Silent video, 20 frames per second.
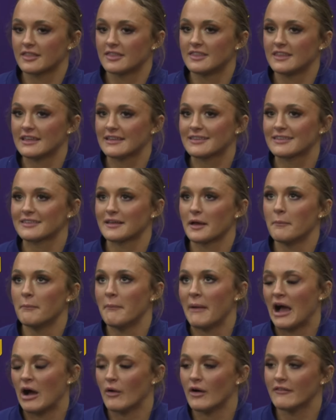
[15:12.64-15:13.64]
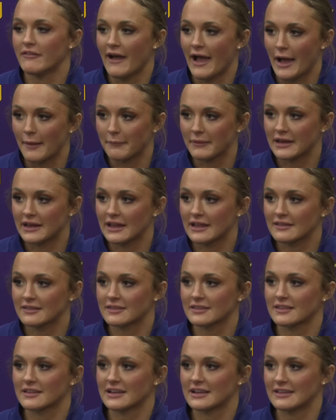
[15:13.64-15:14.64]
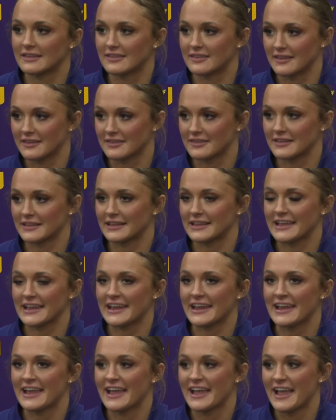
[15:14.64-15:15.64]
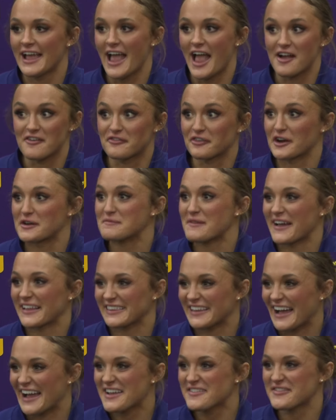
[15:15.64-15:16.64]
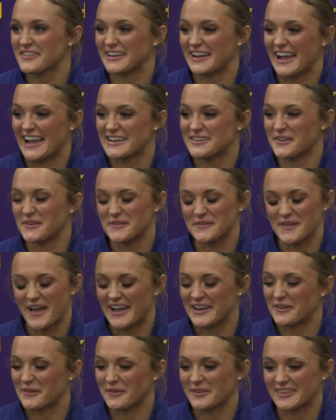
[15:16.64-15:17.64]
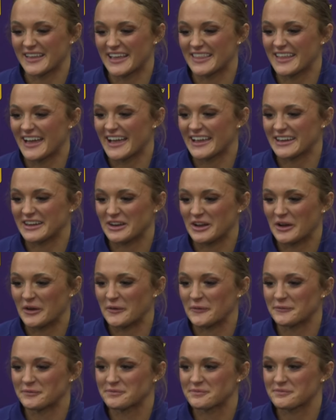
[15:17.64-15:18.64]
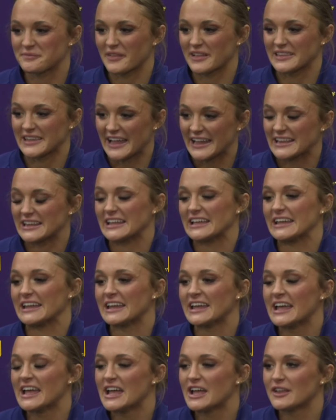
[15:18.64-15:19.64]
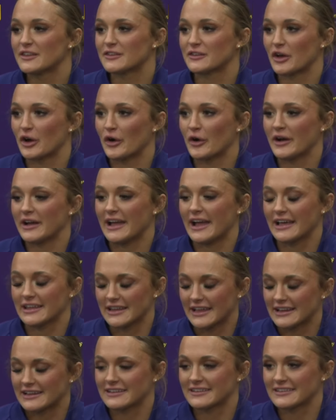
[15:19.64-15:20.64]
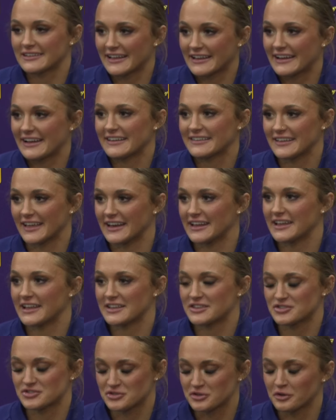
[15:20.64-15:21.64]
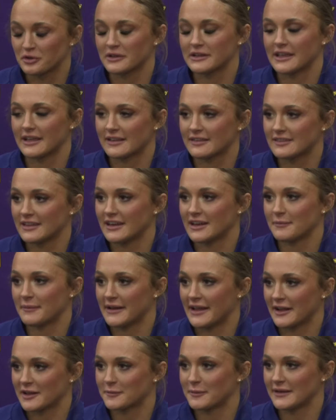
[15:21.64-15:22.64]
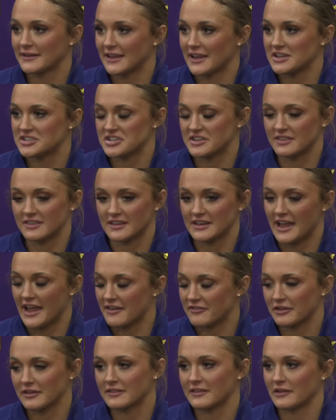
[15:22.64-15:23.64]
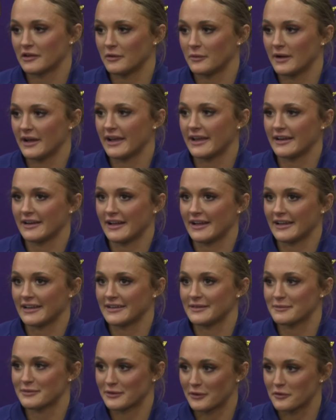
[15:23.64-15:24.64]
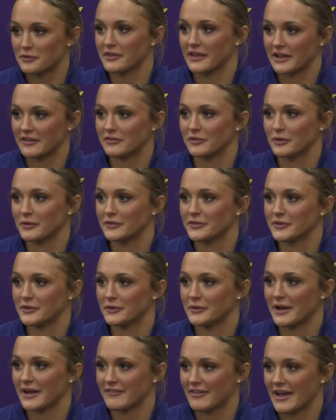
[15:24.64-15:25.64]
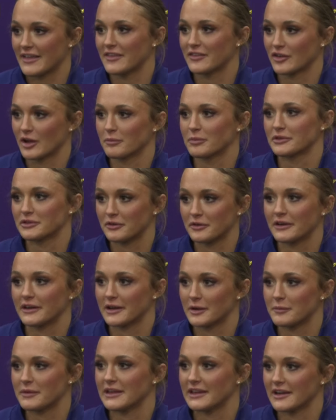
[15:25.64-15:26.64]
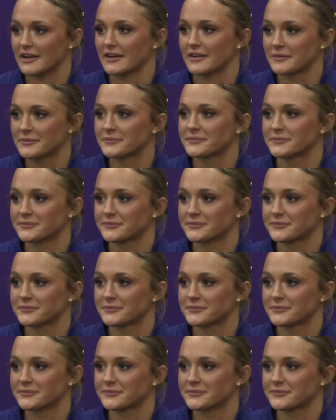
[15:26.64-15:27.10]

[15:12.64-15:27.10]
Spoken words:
this amount of happiness consistently ever in my life. And I don't say that, you know, lightly. So like I said, it has truly exceeded my expectations in every single way, and I am so thankful to have had this opportunity to be here.